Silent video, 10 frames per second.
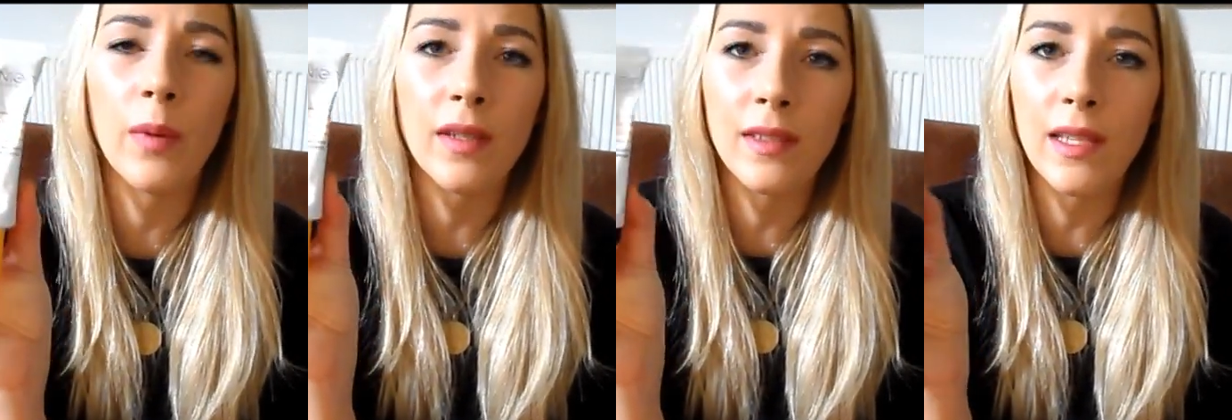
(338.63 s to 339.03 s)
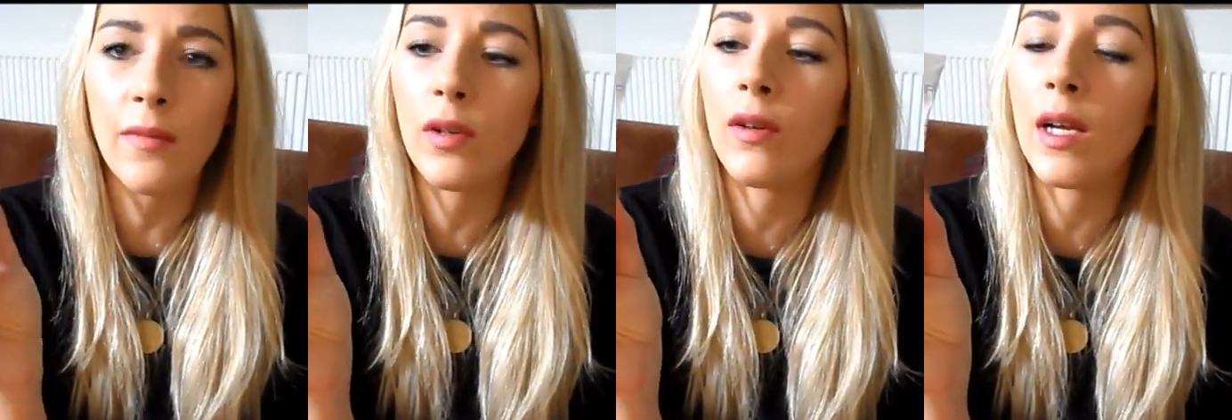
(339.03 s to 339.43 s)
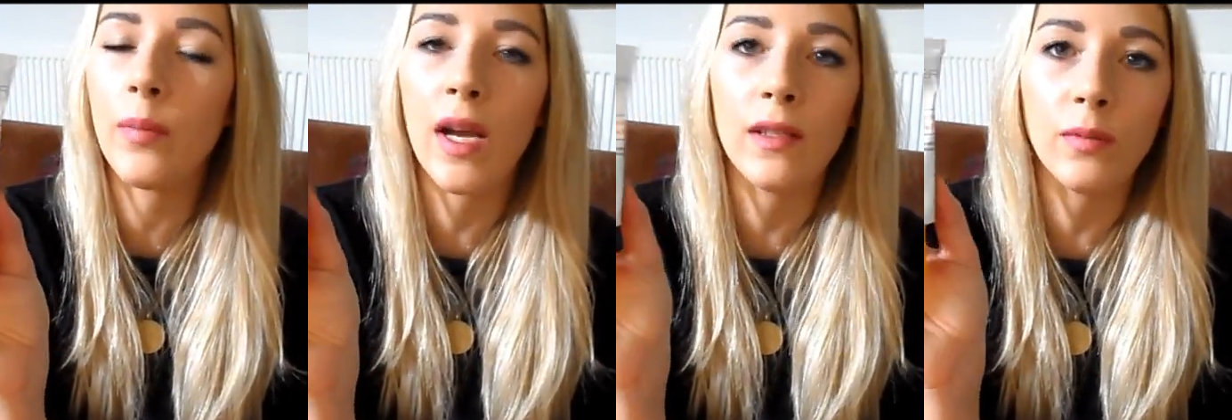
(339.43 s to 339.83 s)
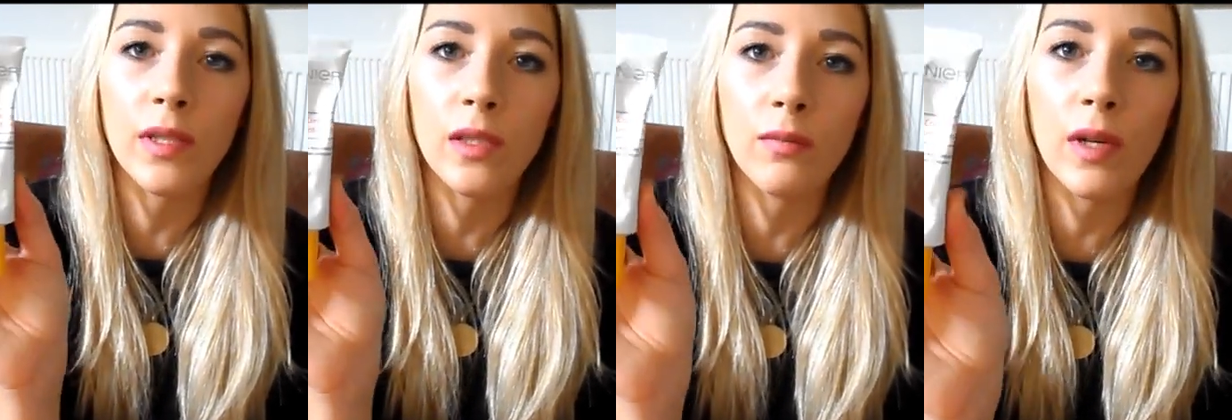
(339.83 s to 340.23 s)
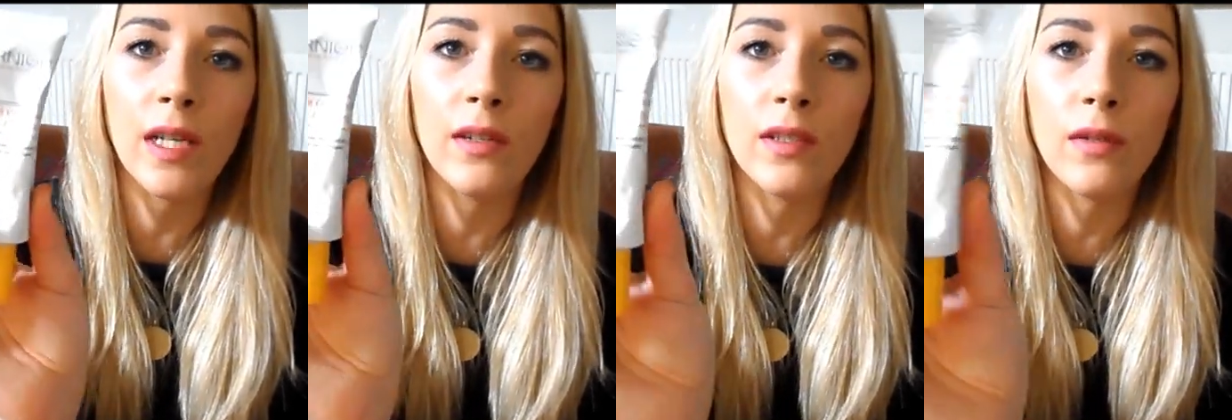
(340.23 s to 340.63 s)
about £7 or £8, which is really good.